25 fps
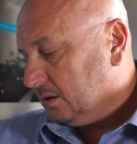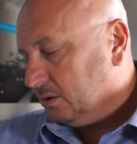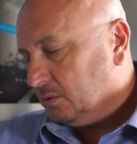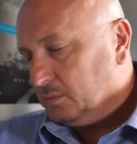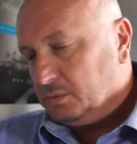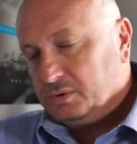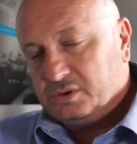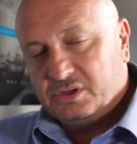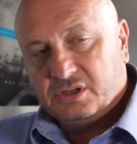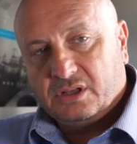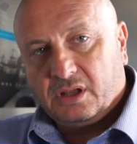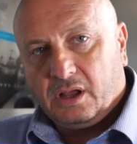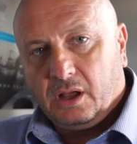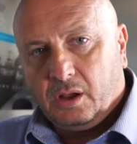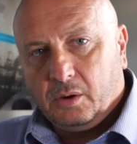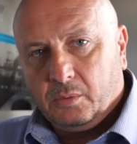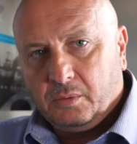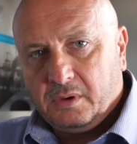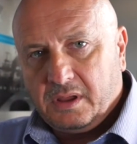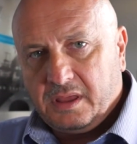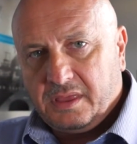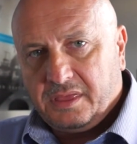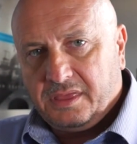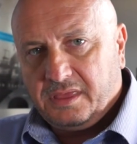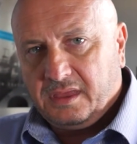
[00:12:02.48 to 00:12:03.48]
we'll
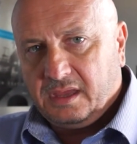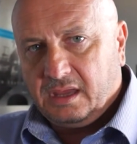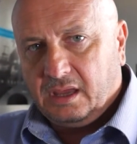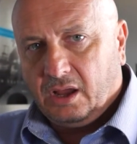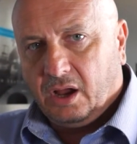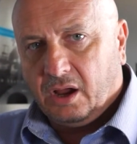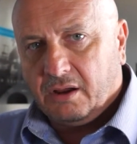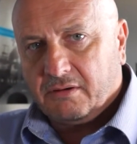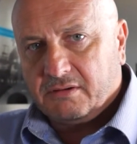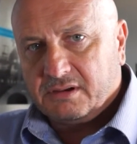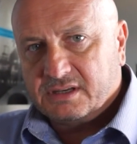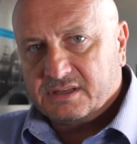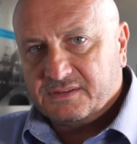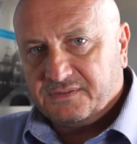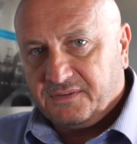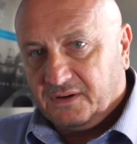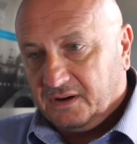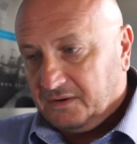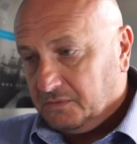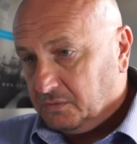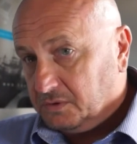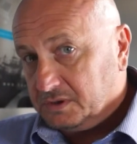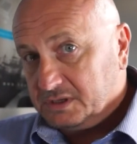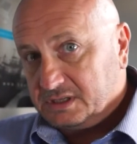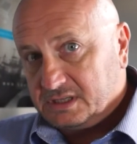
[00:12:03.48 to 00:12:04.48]
start with the Iris
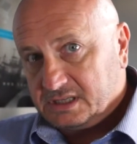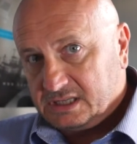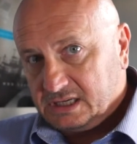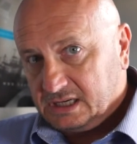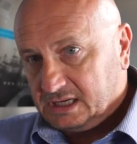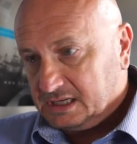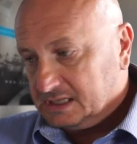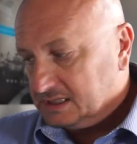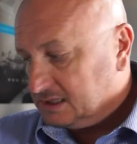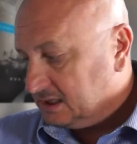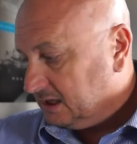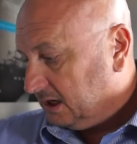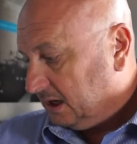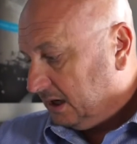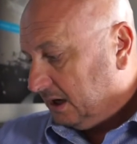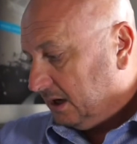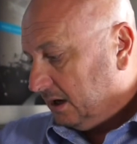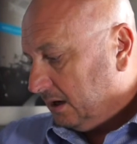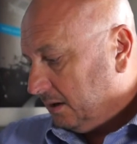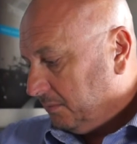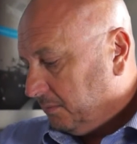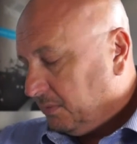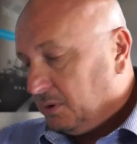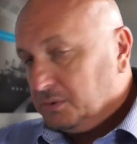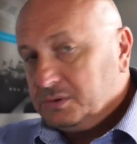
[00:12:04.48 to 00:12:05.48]
516
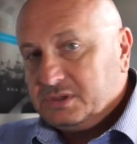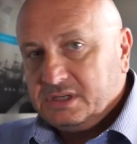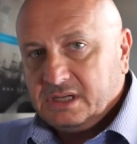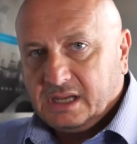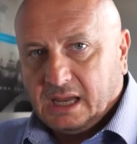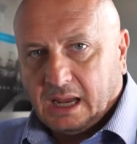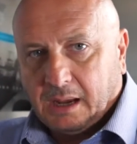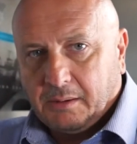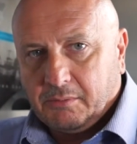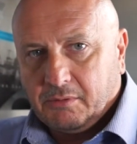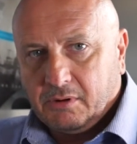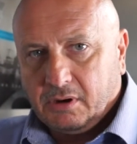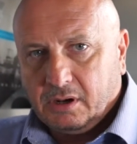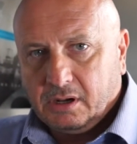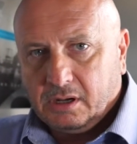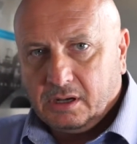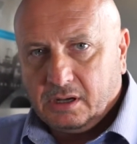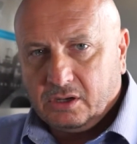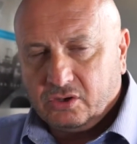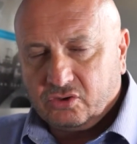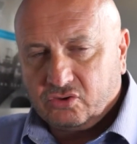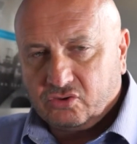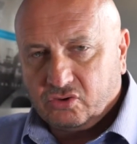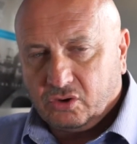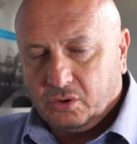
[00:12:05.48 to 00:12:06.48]
multi-camera
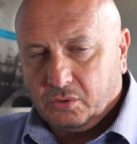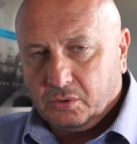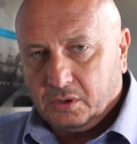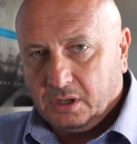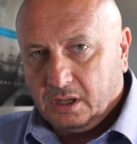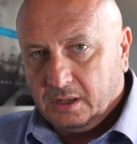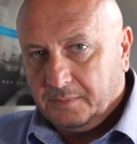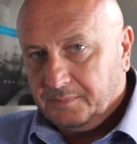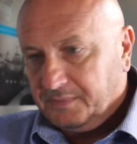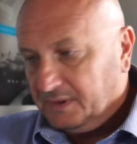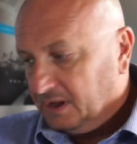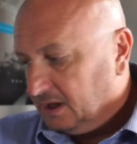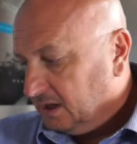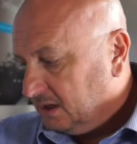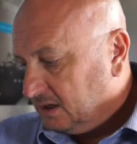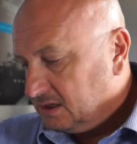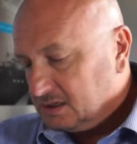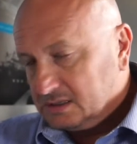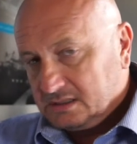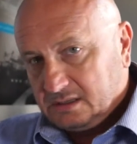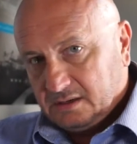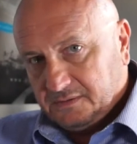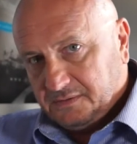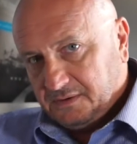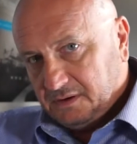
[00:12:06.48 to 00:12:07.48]
controller.
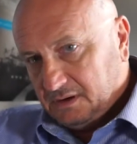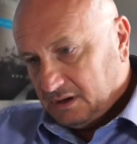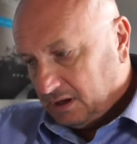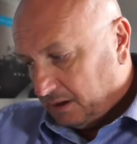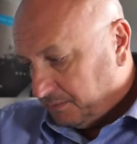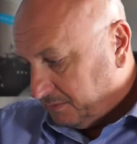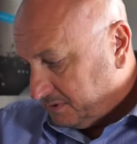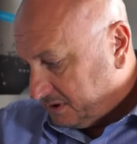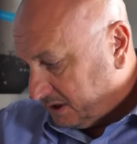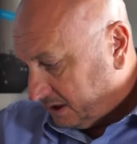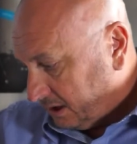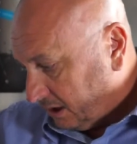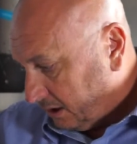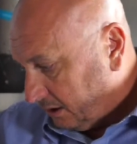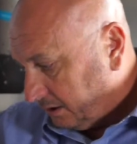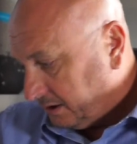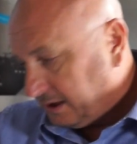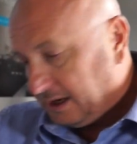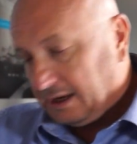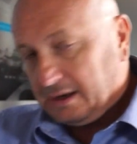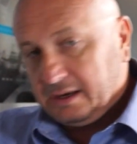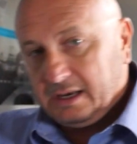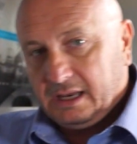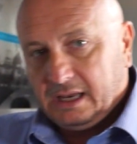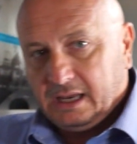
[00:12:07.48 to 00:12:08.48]
So if you come and take a
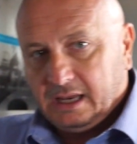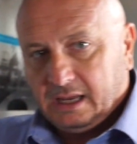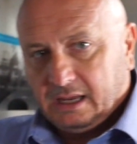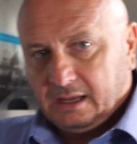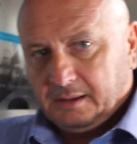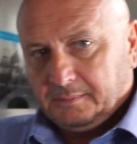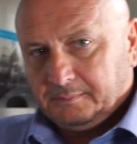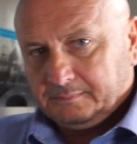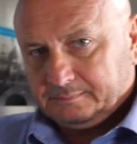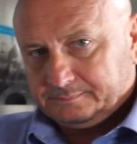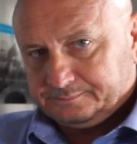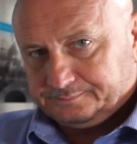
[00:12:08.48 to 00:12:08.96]
look down here,